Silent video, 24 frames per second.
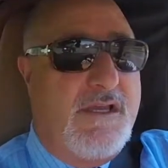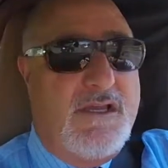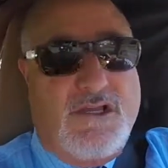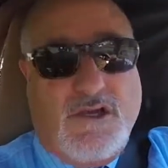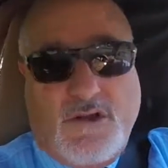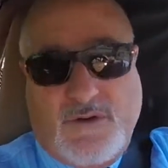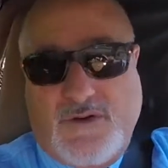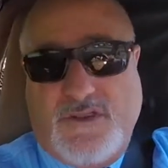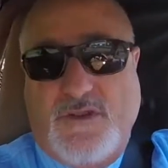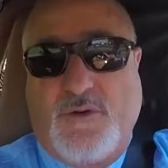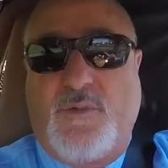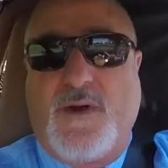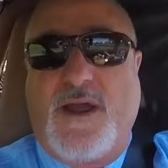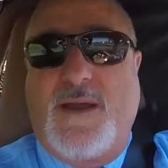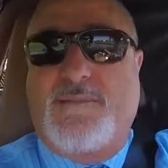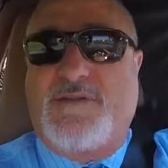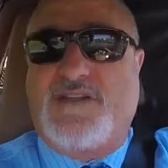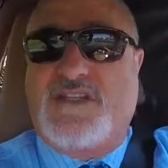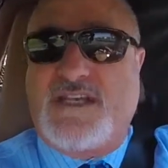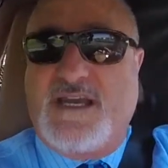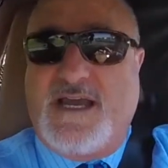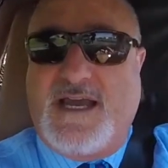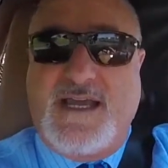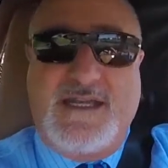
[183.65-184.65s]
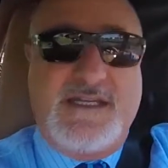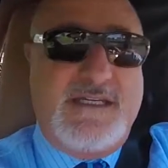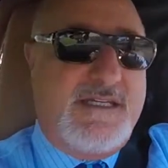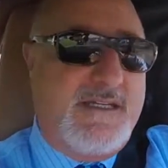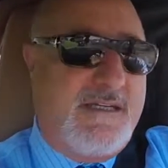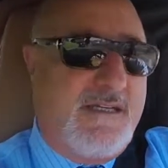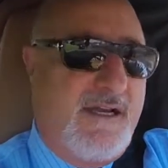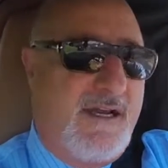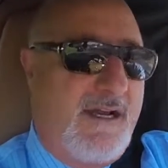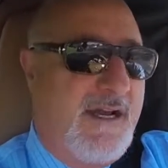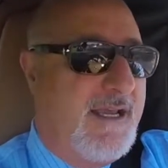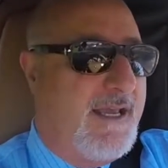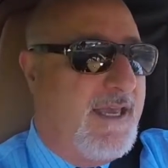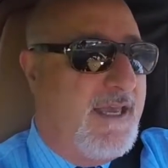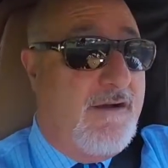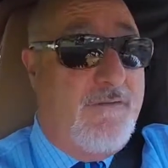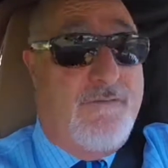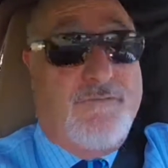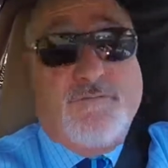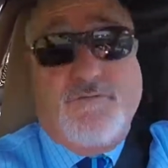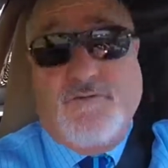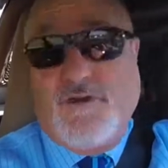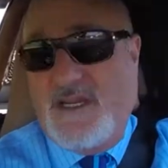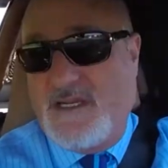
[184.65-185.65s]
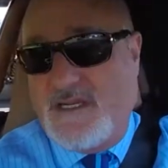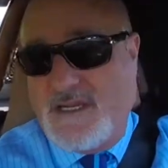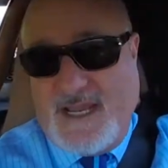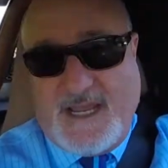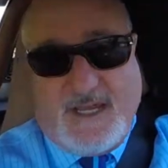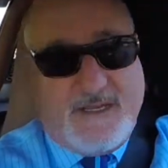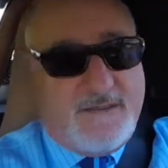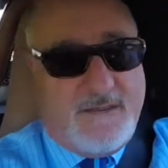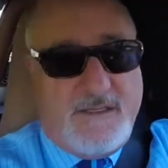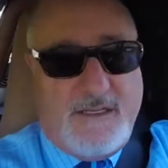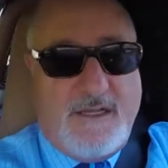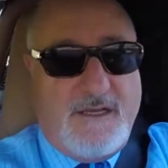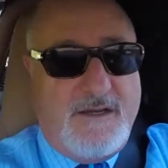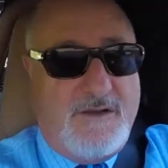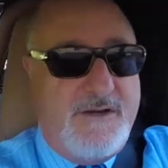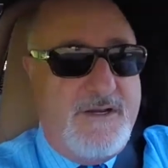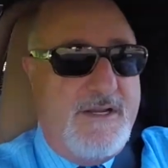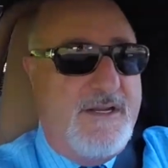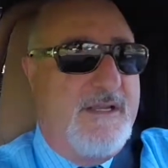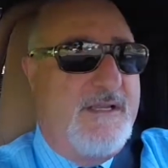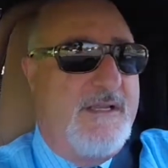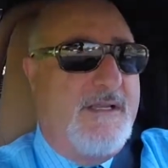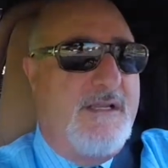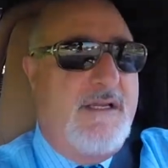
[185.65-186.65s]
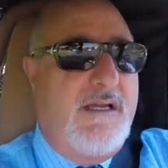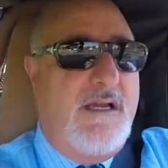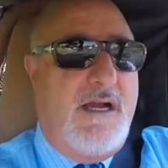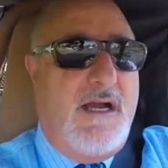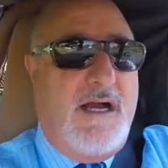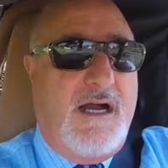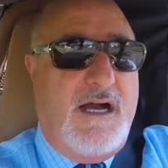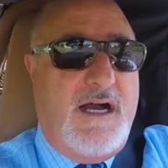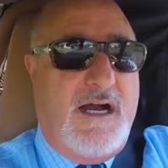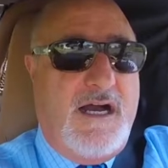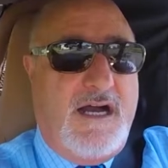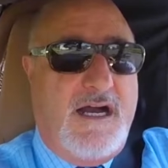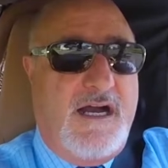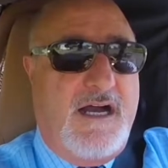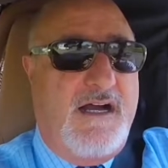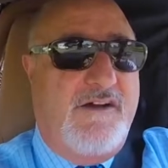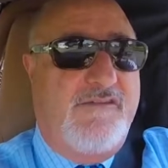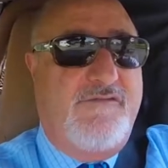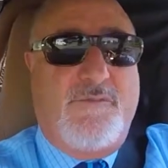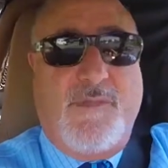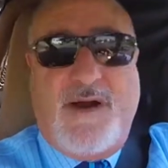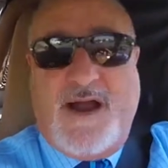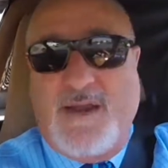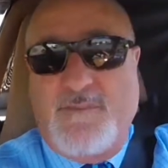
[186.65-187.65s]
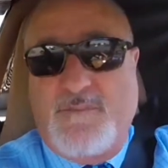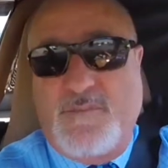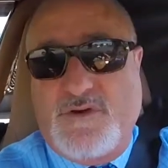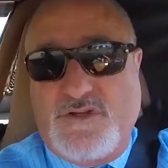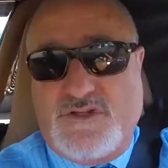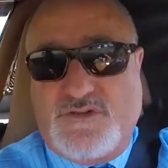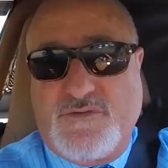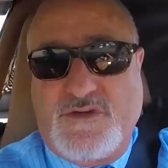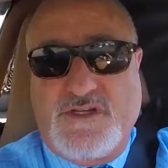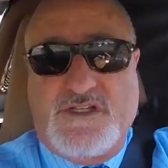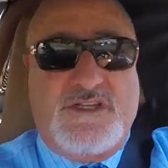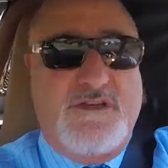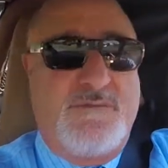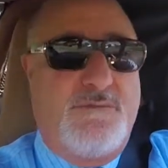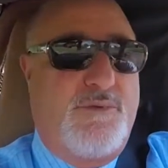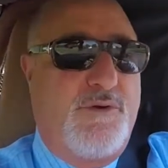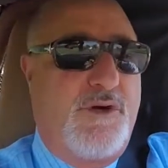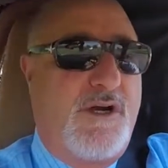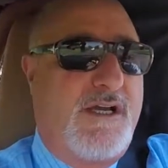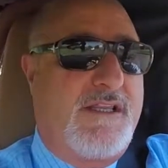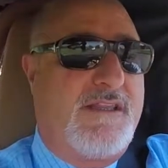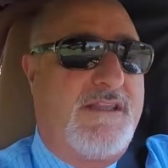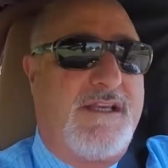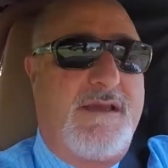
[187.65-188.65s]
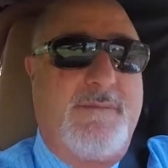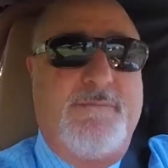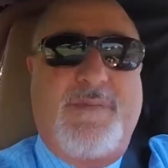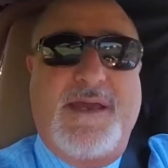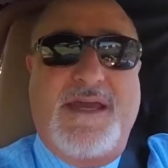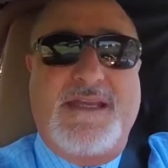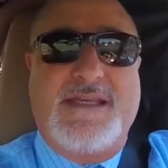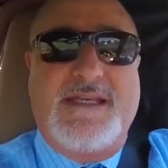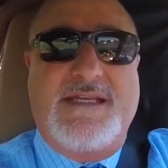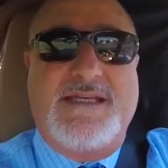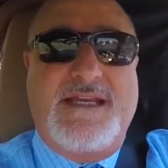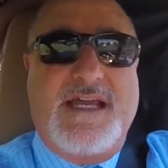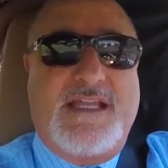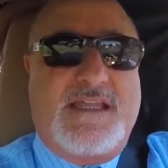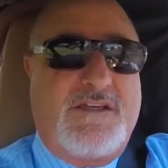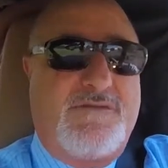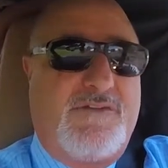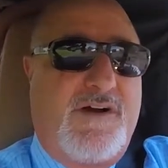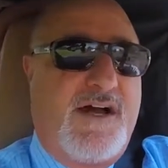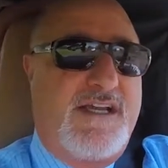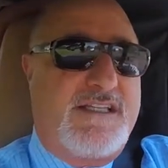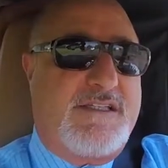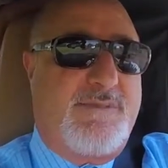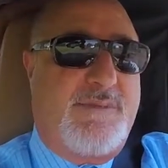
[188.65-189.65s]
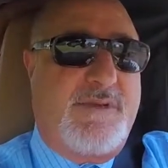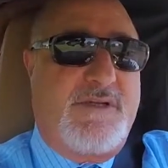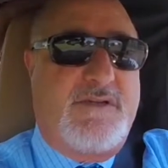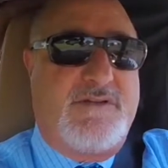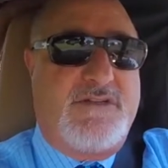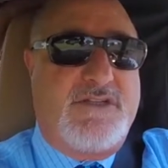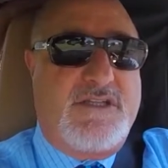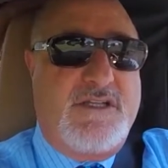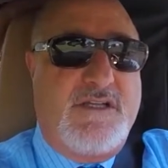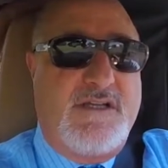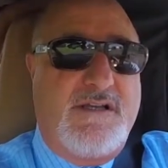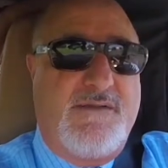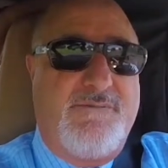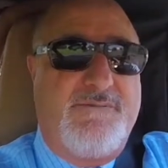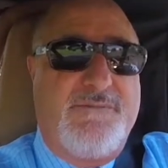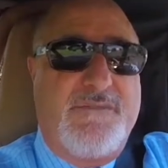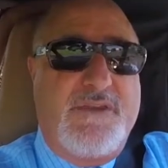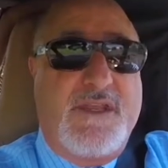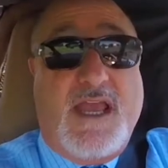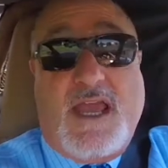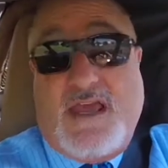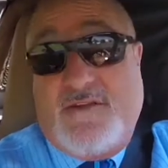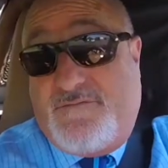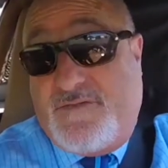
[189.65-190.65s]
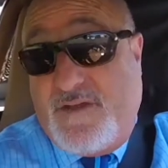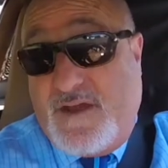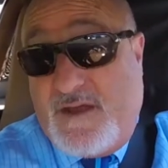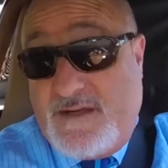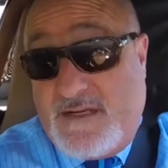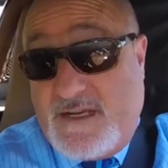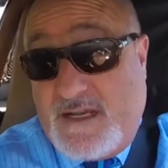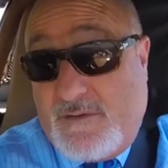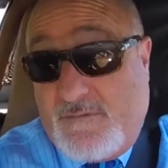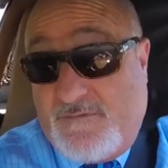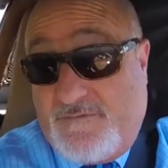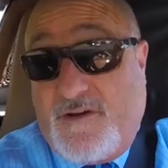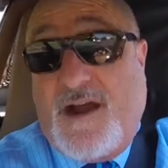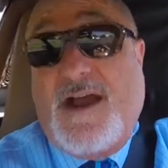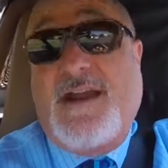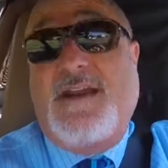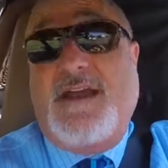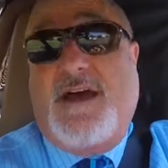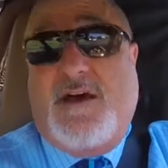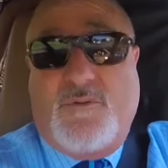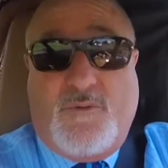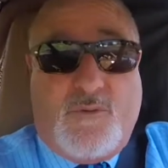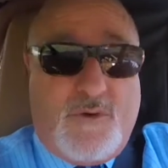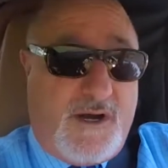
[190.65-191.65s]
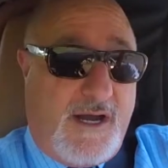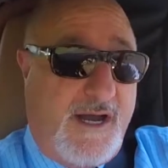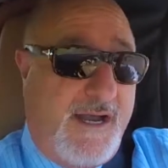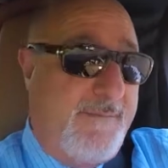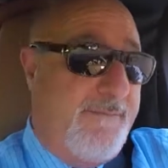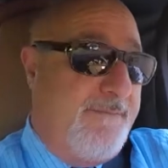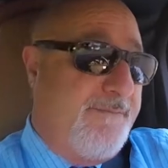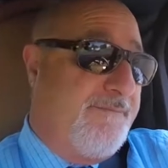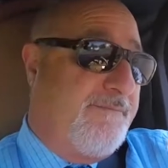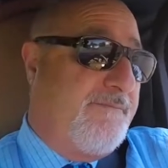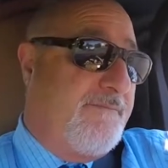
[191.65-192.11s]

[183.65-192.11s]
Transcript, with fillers: Go to the website, uh, get a free download uh, most recent book, The Impending Death of Hospitals, and found out find out why.